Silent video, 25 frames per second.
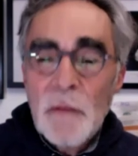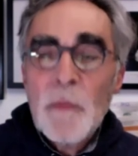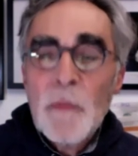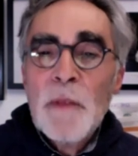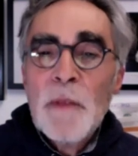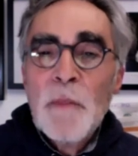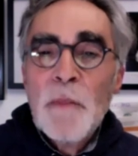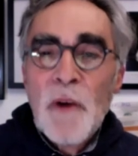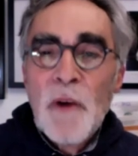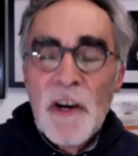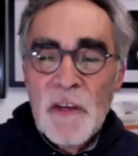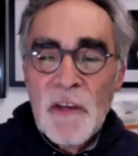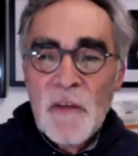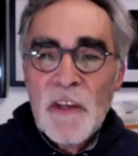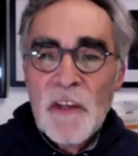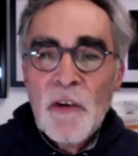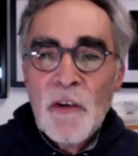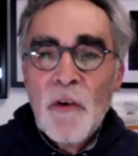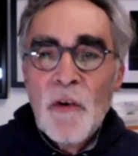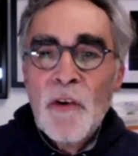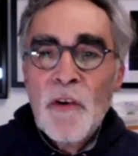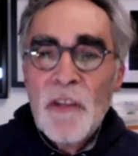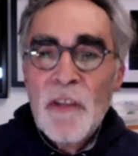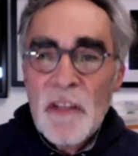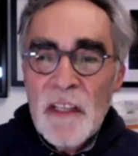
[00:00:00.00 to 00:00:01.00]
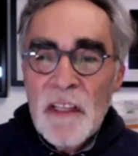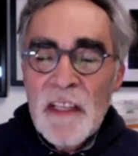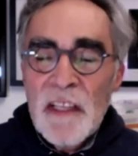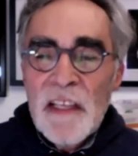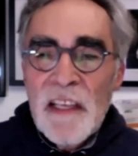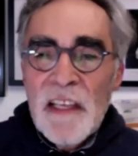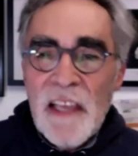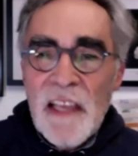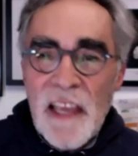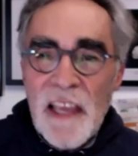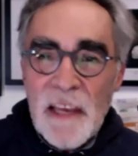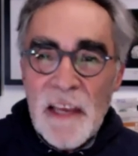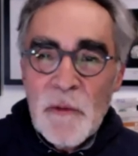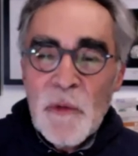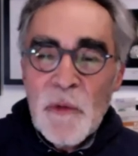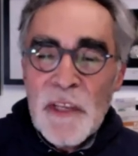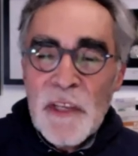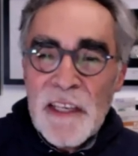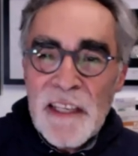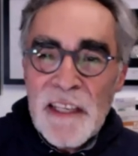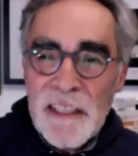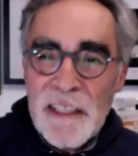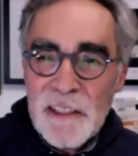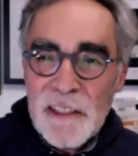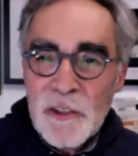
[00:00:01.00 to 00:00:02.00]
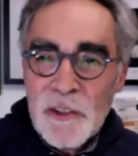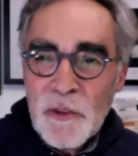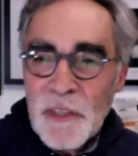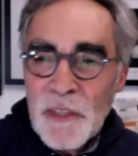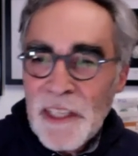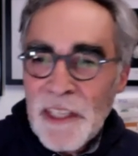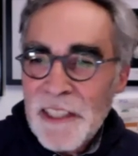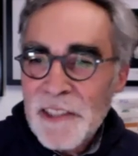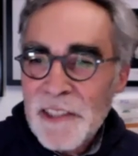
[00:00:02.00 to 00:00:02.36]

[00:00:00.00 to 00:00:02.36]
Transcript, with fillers: be part of an oral and written history.